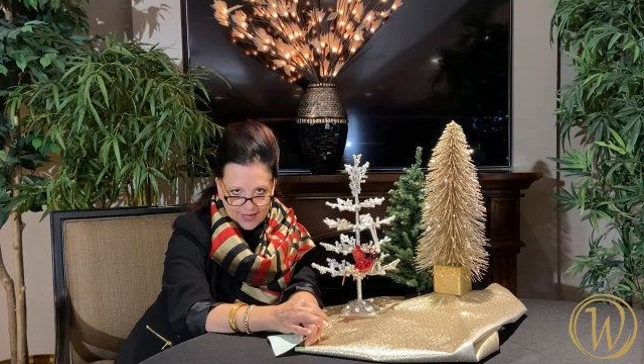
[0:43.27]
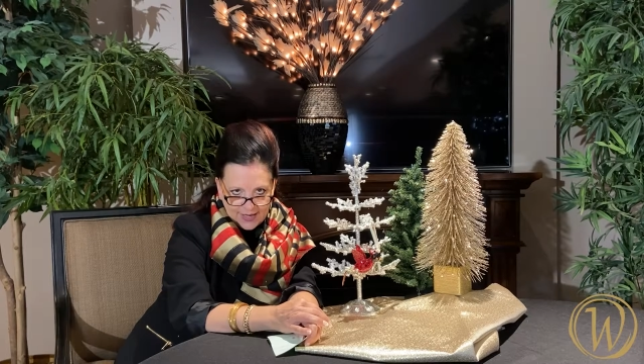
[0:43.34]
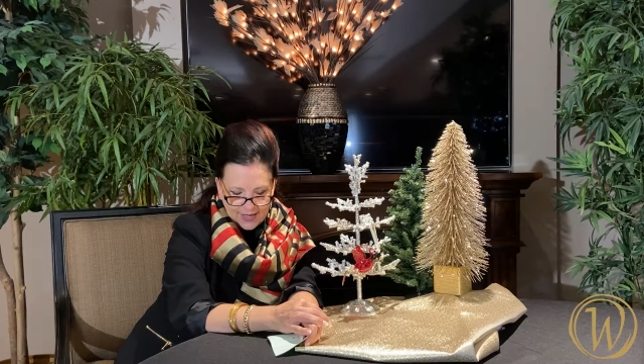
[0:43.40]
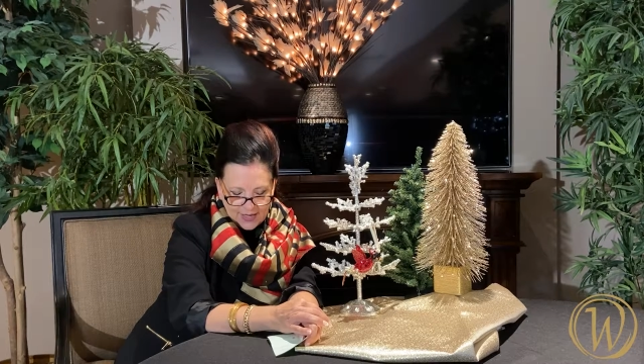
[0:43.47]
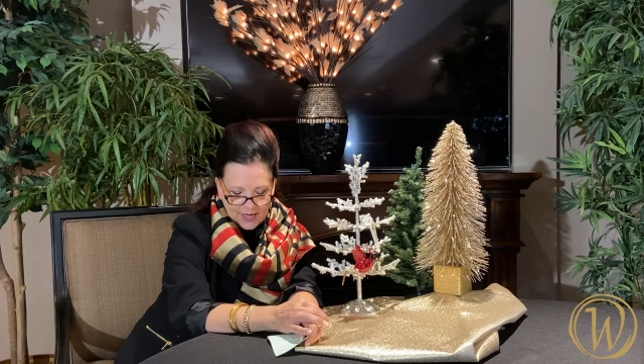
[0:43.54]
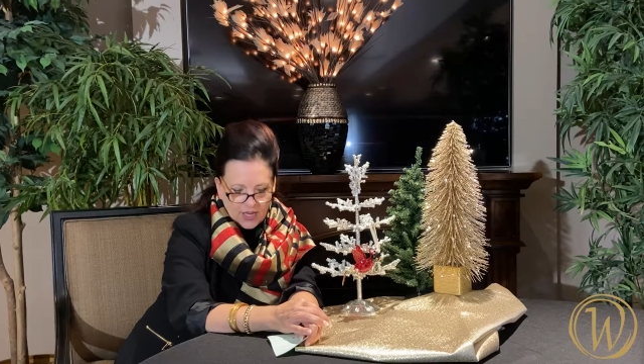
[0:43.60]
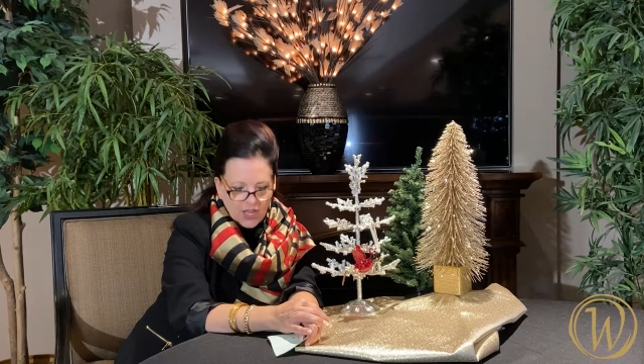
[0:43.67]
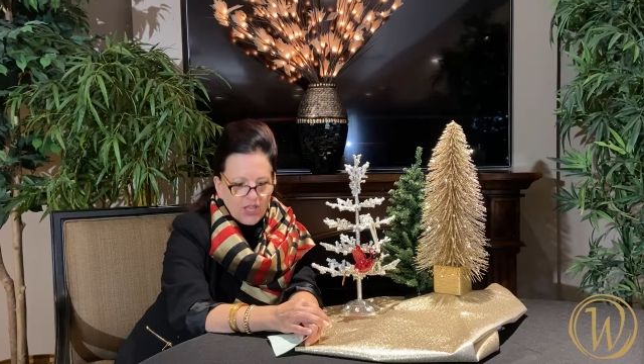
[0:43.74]

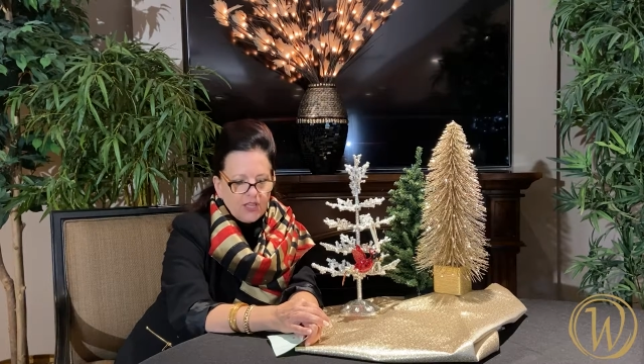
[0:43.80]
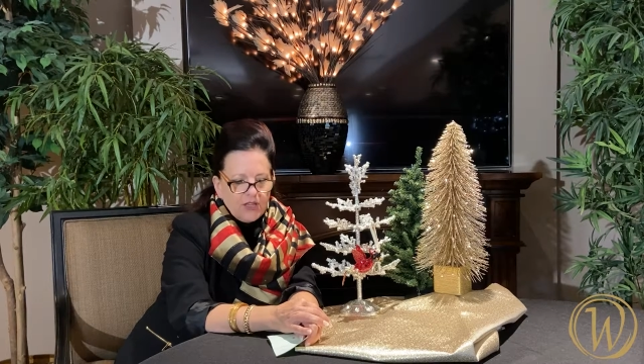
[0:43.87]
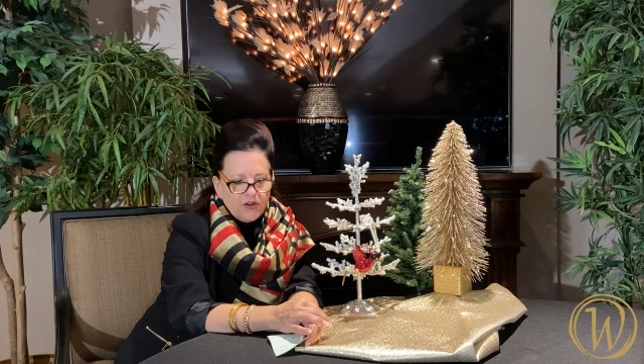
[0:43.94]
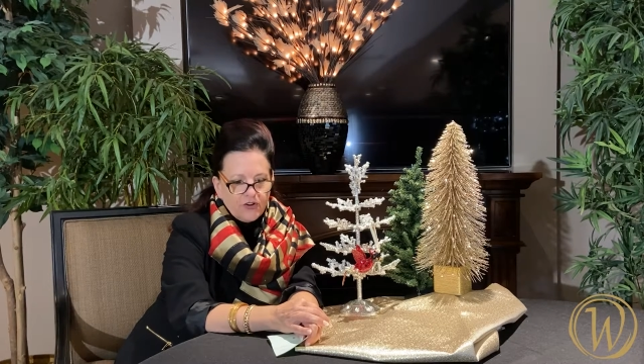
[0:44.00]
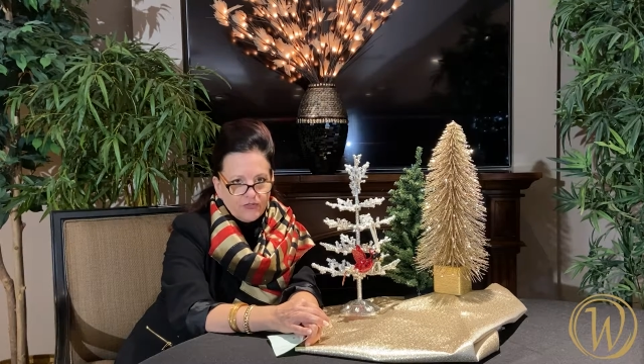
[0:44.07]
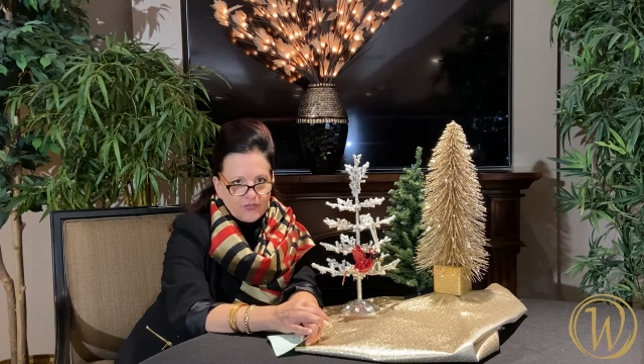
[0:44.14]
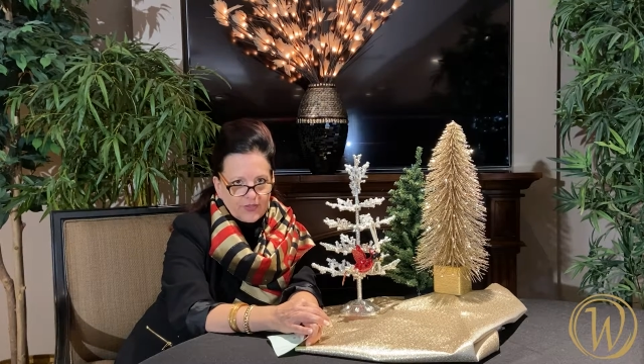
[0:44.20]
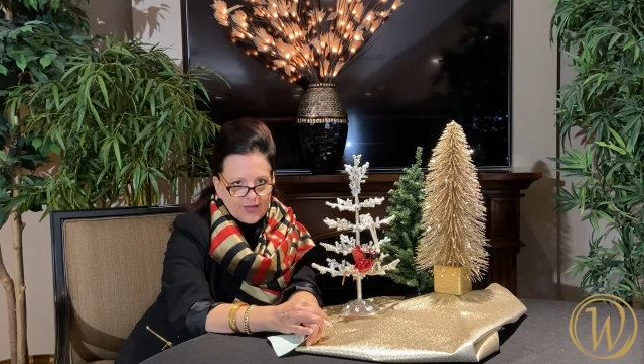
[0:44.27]
it
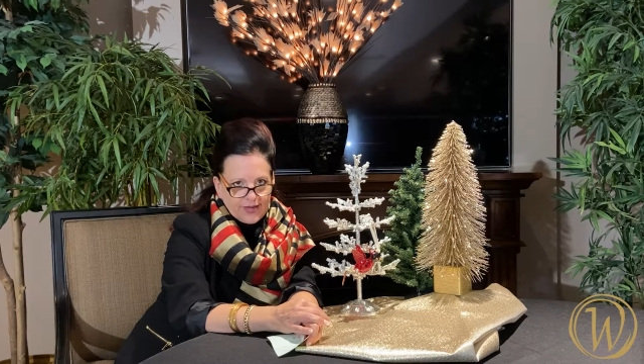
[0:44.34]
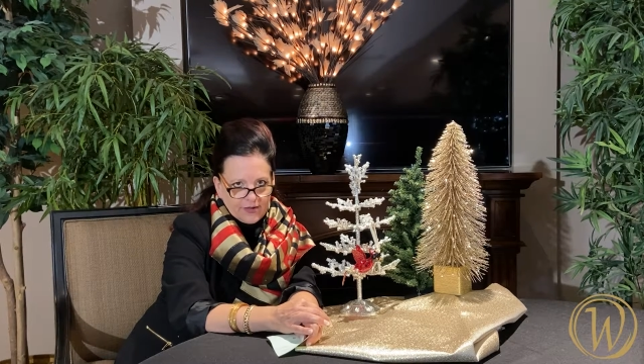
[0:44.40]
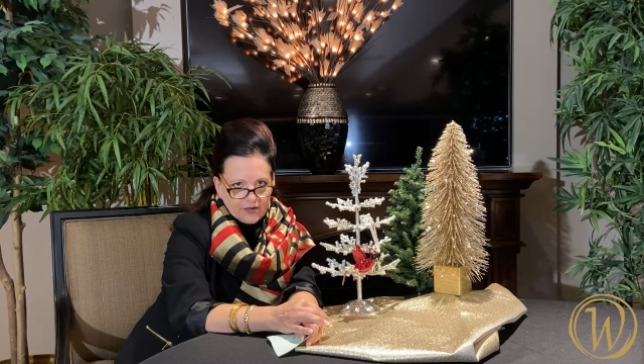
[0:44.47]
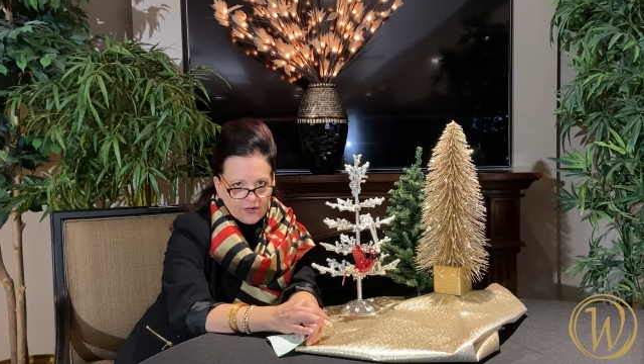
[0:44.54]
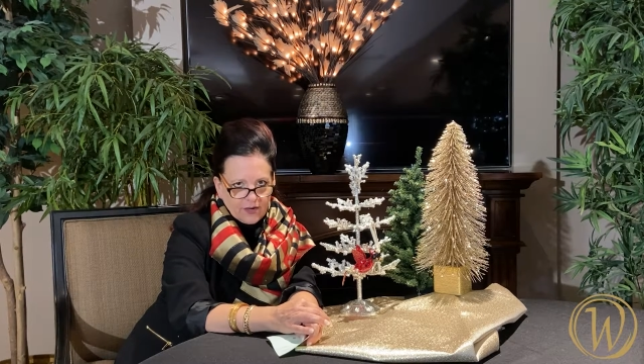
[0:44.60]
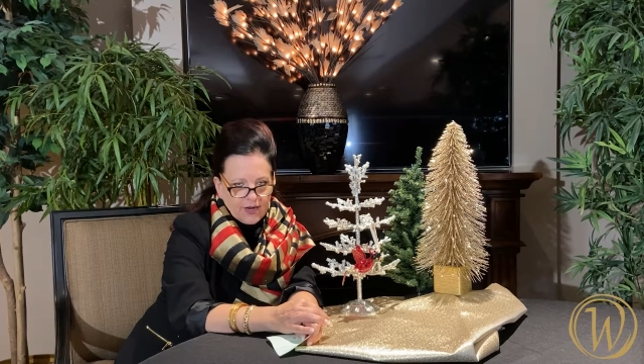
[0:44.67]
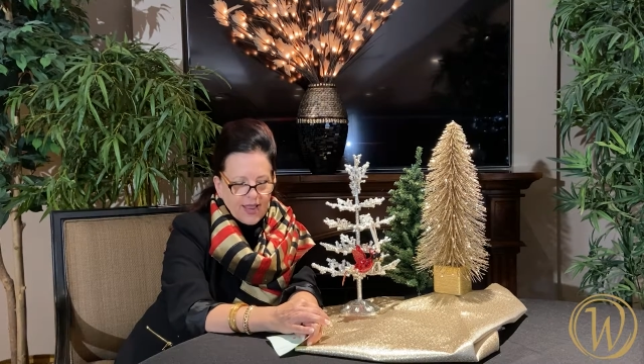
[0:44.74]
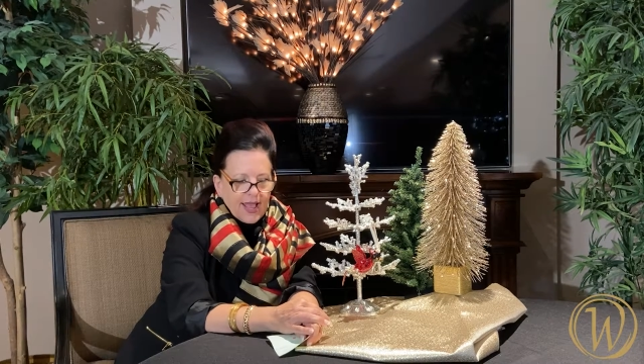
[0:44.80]
years
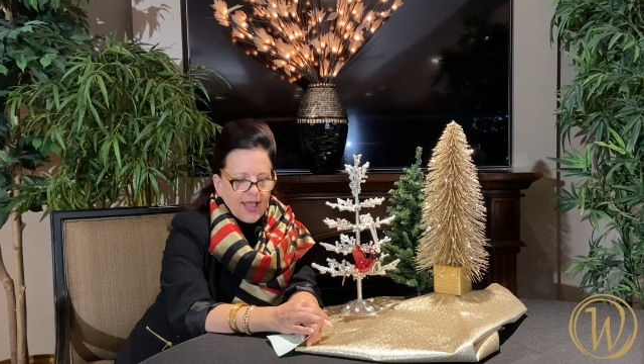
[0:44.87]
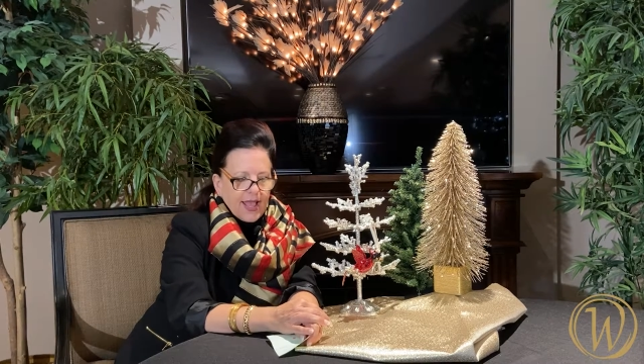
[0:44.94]
later,